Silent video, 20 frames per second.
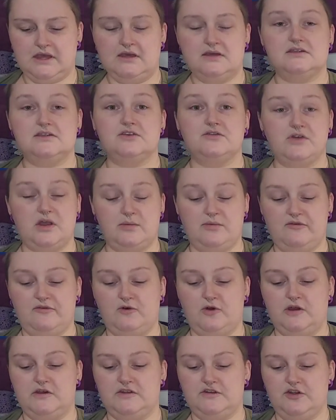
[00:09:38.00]
So right
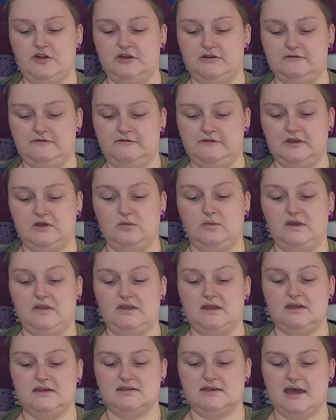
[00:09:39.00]
before I started filming
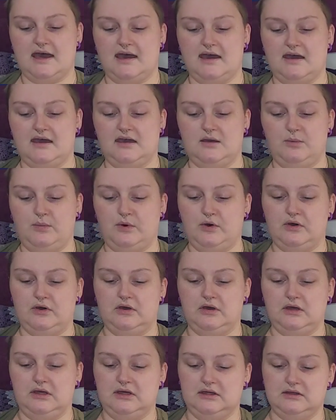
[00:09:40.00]
this, I
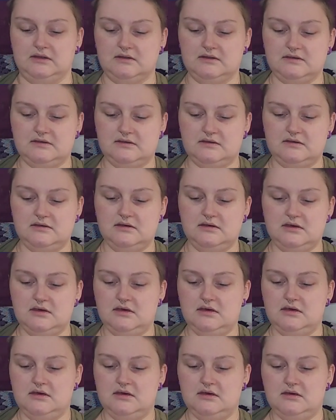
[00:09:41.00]
put
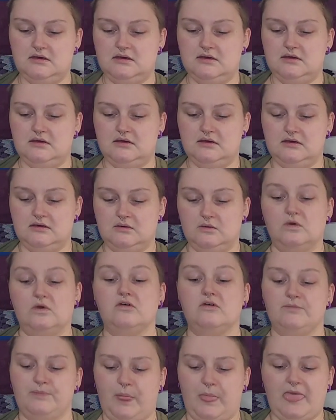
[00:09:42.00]

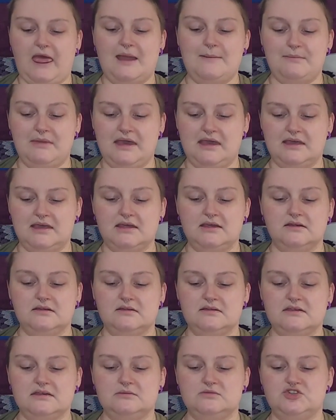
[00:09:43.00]
well, I'm making
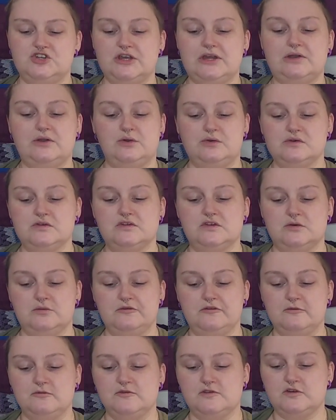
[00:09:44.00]
some chicken noodle soup
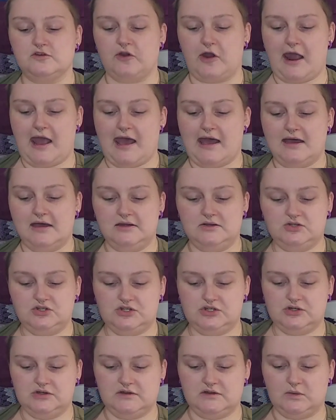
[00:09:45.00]
from
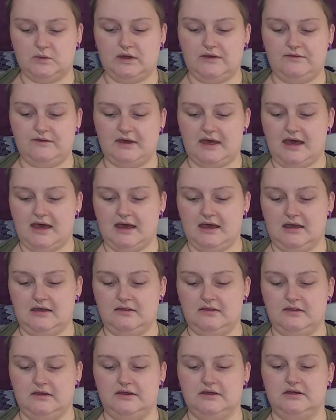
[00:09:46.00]
scratch. So we've
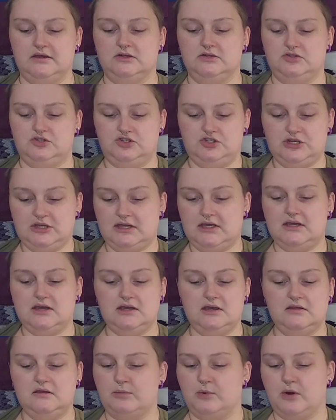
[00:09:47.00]
got the
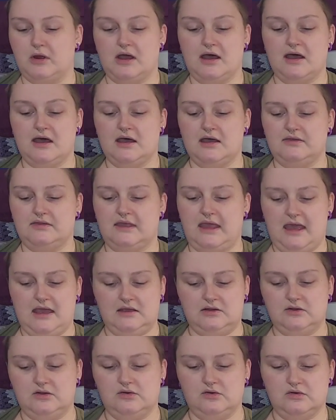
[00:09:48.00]
chicken, the broth, the egg
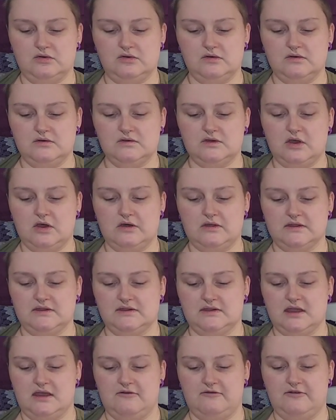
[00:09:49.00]
noodles, all the
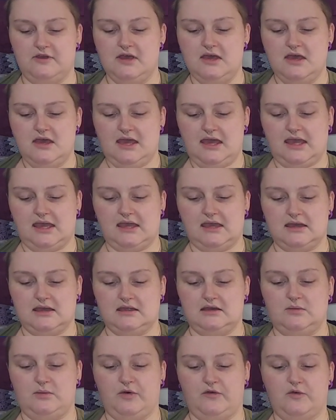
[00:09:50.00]
stuff.
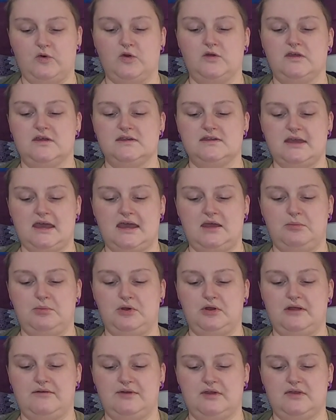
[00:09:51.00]
And before this, I
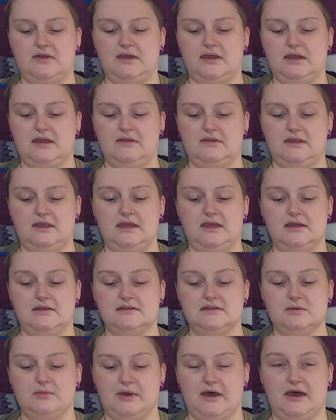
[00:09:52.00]
put everything in the
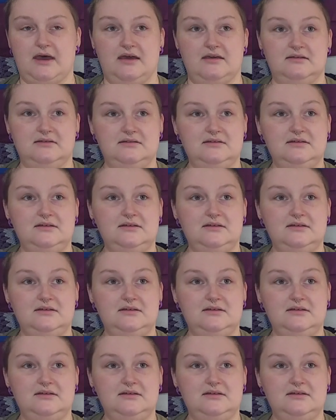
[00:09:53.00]
Instapot.